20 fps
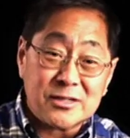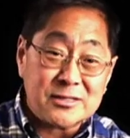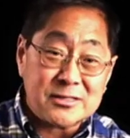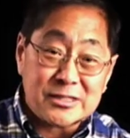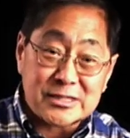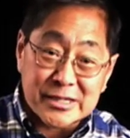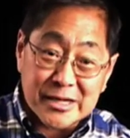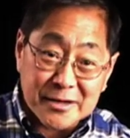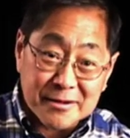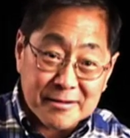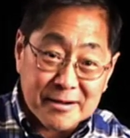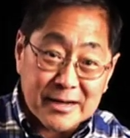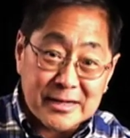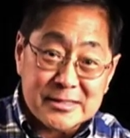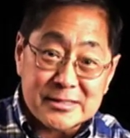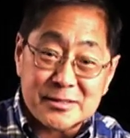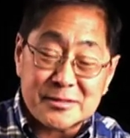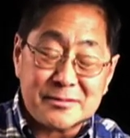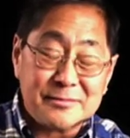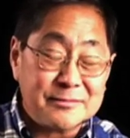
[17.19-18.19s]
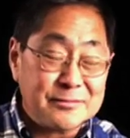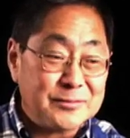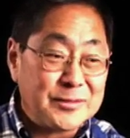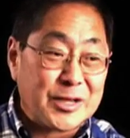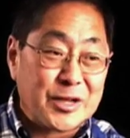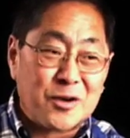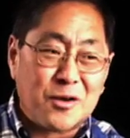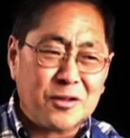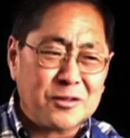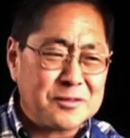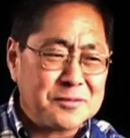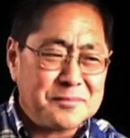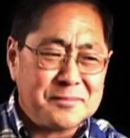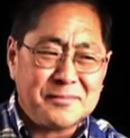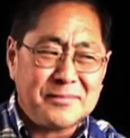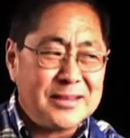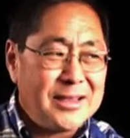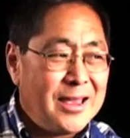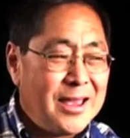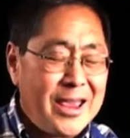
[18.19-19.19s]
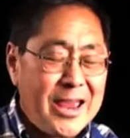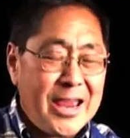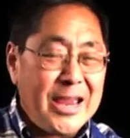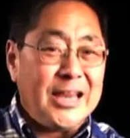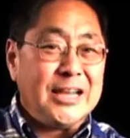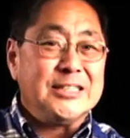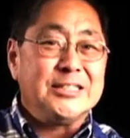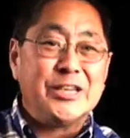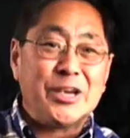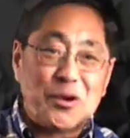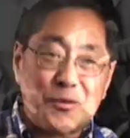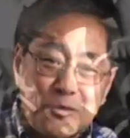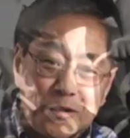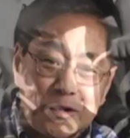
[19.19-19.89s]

on Stingrays. And we called them AJ